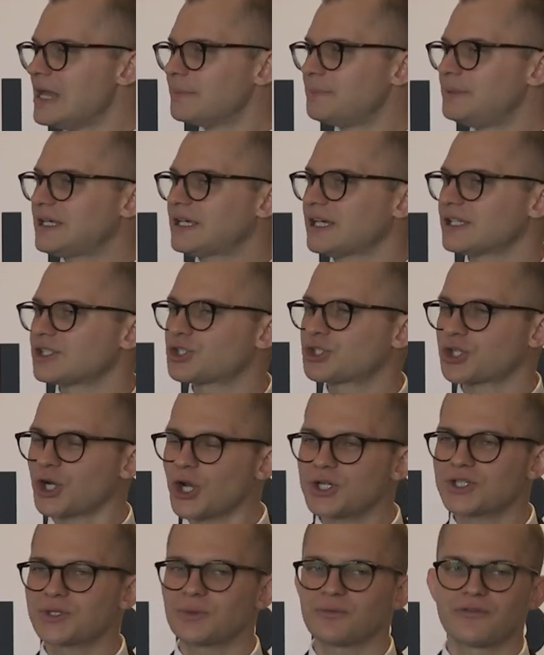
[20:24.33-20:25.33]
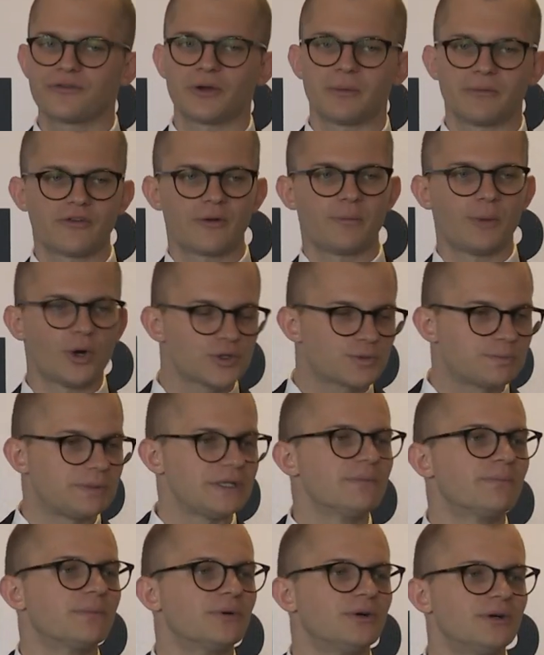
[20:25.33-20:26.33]
Because church, for most
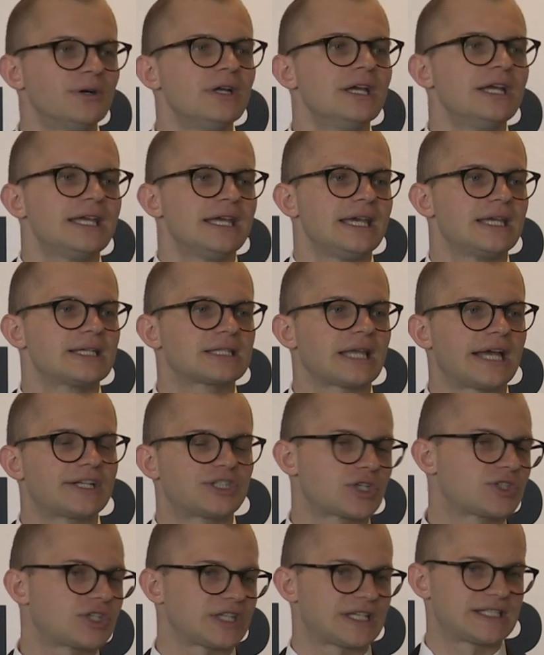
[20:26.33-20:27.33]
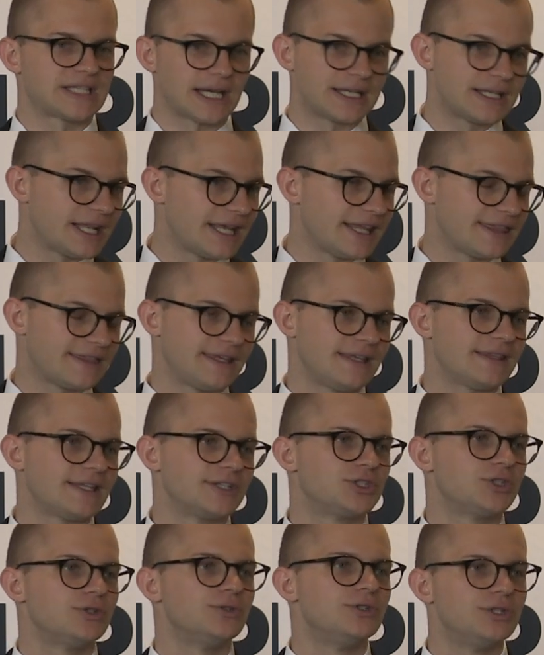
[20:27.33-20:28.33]
people, is like just a Sunday thing
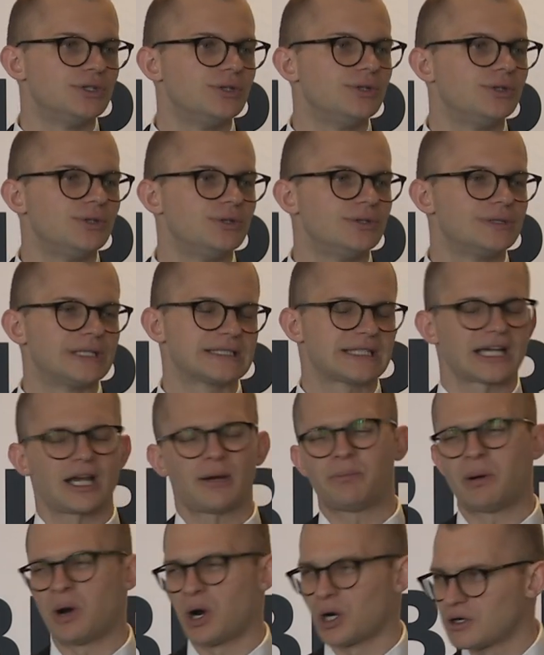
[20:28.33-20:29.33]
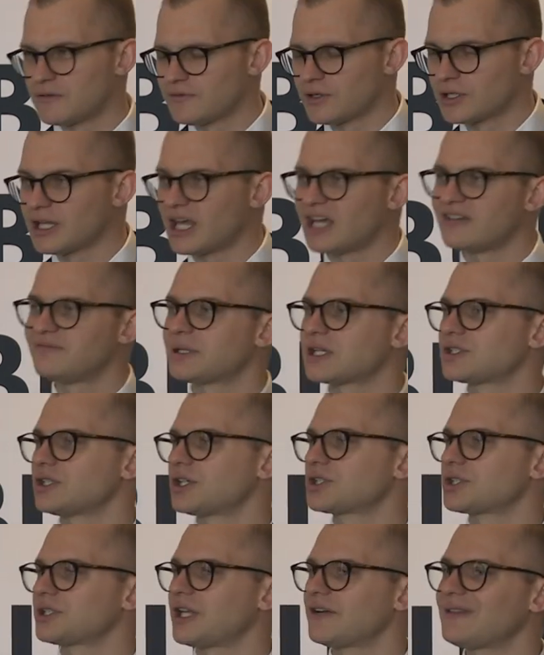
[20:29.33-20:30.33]
that you do, and it's like a part of your life, but it's
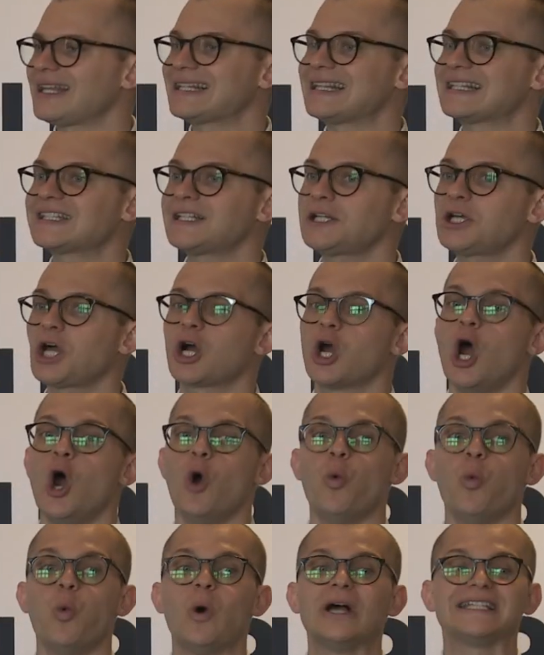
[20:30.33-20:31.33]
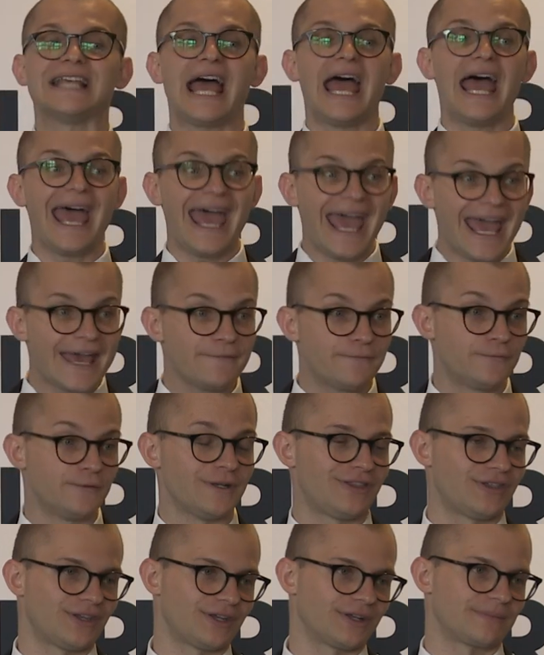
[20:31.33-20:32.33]
not your life. Like, the synagogue was
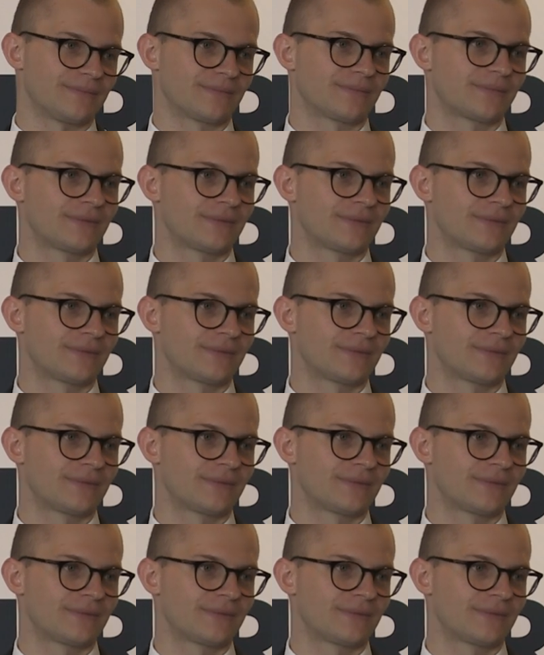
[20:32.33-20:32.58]
everything.